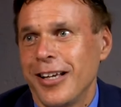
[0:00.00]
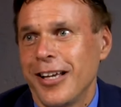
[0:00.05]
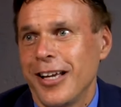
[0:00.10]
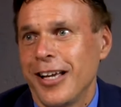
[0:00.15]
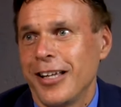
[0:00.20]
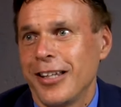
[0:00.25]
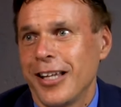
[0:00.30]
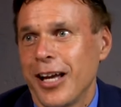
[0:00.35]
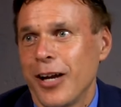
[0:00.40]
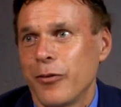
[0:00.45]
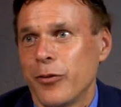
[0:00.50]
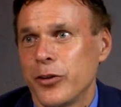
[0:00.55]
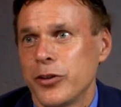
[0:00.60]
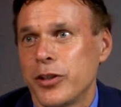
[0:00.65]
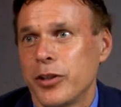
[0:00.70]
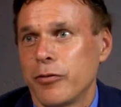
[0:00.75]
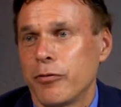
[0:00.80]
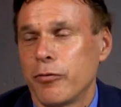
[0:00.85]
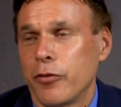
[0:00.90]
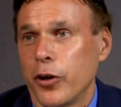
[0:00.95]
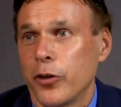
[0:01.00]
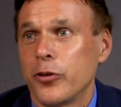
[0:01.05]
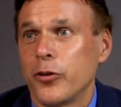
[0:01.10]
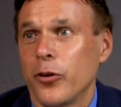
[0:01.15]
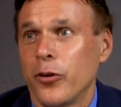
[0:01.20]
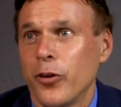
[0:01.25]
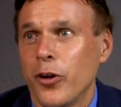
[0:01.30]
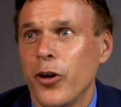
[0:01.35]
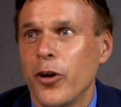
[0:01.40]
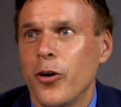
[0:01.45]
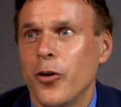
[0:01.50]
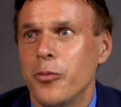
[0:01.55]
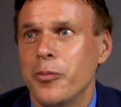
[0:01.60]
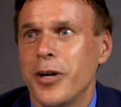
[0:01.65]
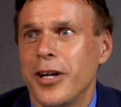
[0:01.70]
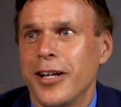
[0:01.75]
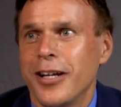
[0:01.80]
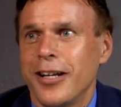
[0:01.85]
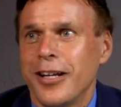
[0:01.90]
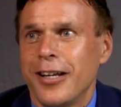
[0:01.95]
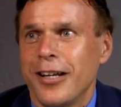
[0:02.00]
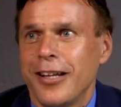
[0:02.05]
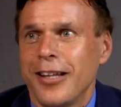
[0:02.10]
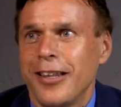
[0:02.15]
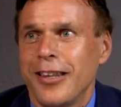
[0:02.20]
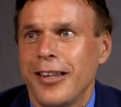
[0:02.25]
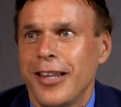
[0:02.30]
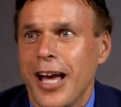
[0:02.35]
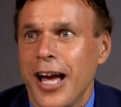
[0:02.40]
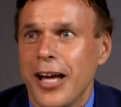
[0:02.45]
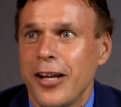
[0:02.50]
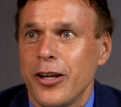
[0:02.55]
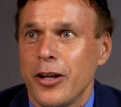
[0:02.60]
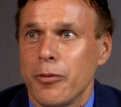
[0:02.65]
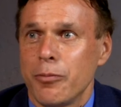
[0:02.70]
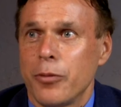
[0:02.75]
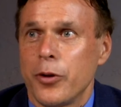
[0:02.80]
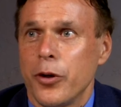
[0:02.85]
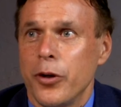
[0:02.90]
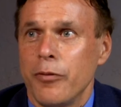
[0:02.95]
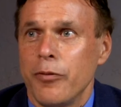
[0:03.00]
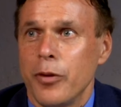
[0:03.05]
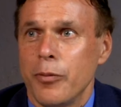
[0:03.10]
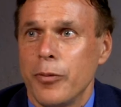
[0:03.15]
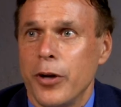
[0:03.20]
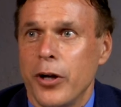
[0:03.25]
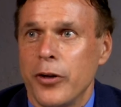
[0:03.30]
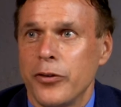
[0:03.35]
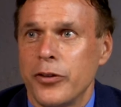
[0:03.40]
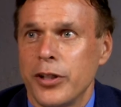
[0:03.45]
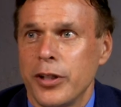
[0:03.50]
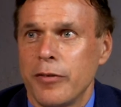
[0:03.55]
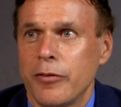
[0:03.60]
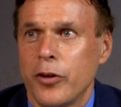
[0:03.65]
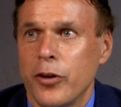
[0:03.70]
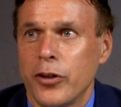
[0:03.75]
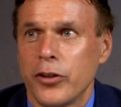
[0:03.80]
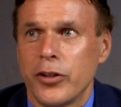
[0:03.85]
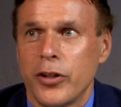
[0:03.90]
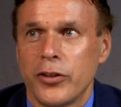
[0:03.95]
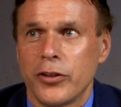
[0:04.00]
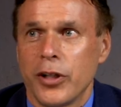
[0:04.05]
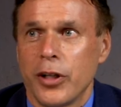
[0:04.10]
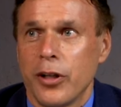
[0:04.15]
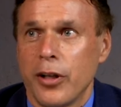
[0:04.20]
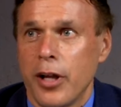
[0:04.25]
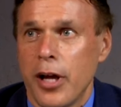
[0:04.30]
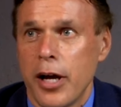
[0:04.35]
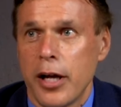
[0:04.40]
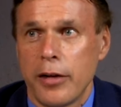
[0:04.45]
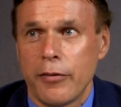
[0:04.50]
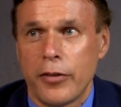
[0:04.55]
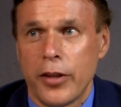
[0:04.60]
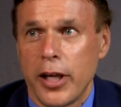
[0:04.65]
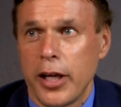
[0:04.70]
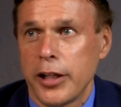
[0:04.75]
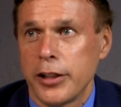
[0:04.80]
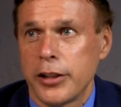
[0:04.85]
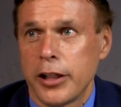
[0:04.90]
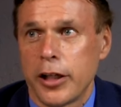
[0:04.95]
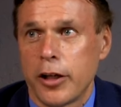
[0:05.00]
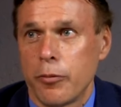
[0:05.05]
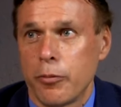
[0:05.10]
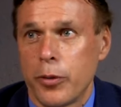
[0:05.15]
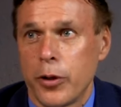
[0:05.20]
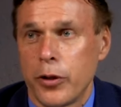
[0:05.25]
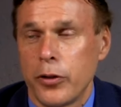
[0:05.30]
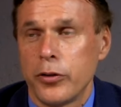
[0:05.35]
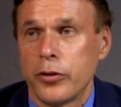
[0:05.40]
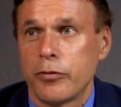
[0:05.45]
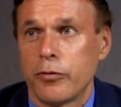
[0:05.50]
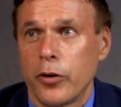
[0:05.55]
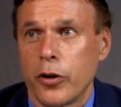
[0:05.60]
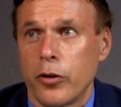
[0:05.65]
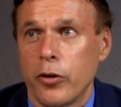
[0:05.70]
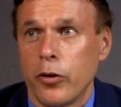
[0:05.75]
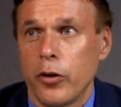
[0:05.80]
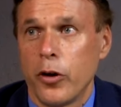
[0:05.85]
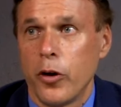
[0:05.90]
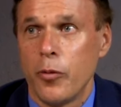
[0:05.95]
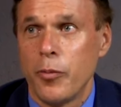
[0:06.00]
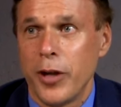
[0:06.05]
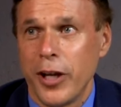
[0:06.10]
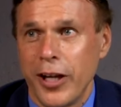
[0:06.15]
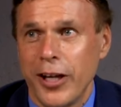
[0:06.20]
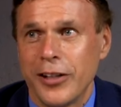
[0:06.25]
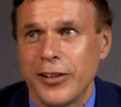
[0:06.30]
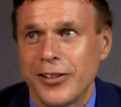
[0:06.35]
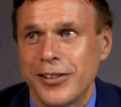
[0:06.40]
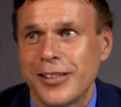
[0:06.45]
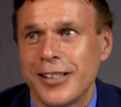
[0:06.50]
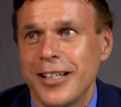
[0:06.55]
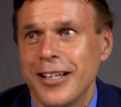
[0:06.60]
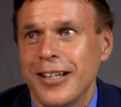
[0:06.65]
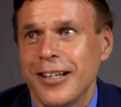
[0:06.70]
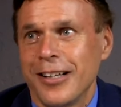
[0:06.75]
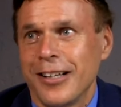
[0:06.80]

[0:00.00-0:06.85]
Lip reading: and that was the frontal lobe. That improved the most. And of course, there's a lot of things that can produce frontal lobe hits.